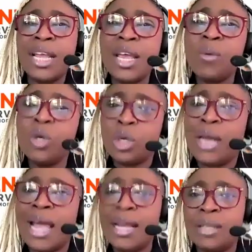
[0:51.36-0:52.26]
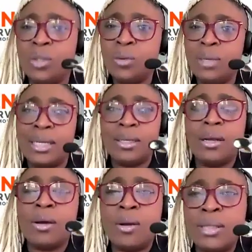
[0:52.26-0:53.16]
hear what you like,
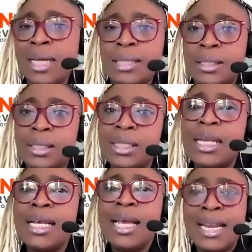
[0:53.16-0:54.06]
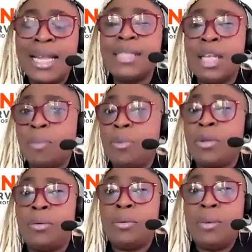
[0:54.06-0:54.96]
contact us and let's help
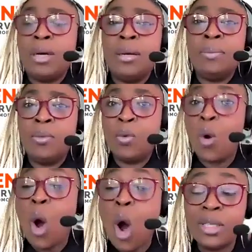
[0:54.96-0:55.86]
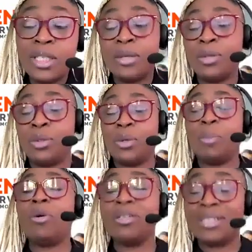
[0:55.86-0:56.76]
you. We'll always take you through
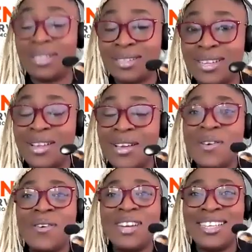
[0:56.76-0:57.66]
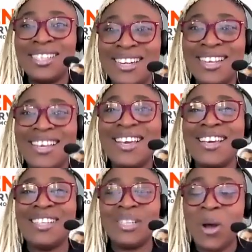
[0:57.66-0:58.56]
a process. Honestly,
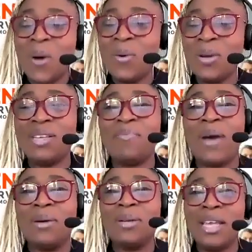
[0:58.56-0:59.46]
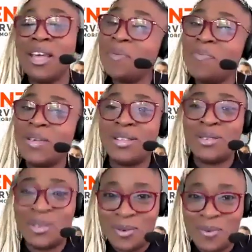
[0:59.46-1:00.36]
it's always about
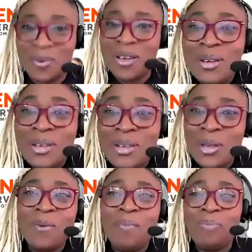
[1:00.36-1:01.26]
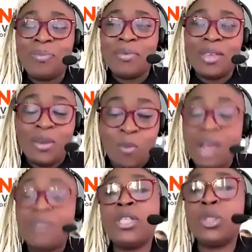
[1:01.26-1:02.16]
helping you. So in
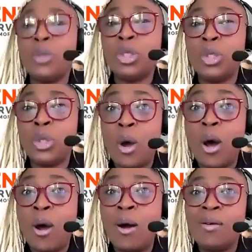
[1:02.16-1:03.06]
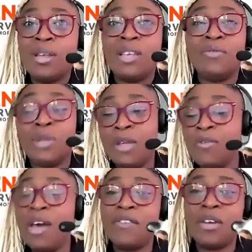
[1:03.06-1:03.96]
whatever situation you are, even
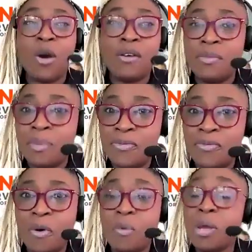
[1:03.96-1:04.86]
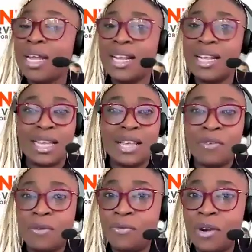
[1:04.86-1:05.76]
if you have a cover before, we can give
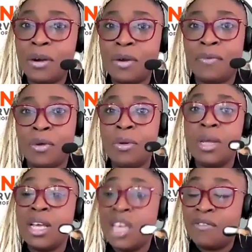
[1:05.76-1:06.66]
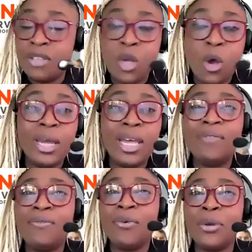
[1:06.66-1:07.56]
you a free review. If it's
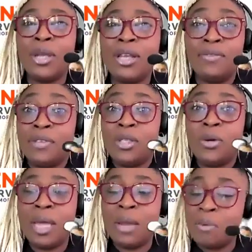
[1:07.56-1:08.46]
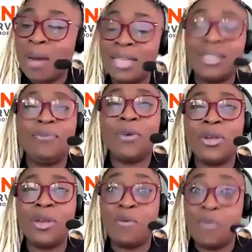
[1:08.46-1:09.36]
okay, we'll pass it for
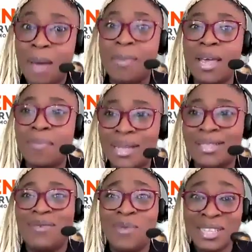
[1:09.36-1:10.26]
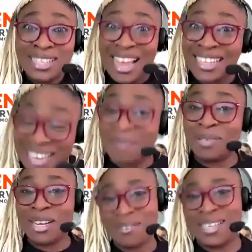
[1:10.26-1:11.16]
you. If we can make it better, with 99% of
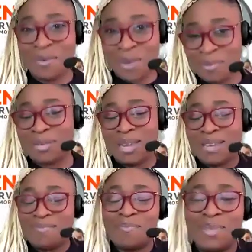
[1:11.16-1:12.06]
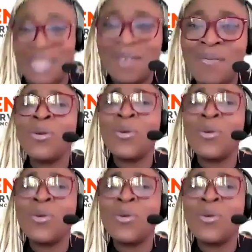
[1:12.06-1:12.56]
the time we're able to make it better,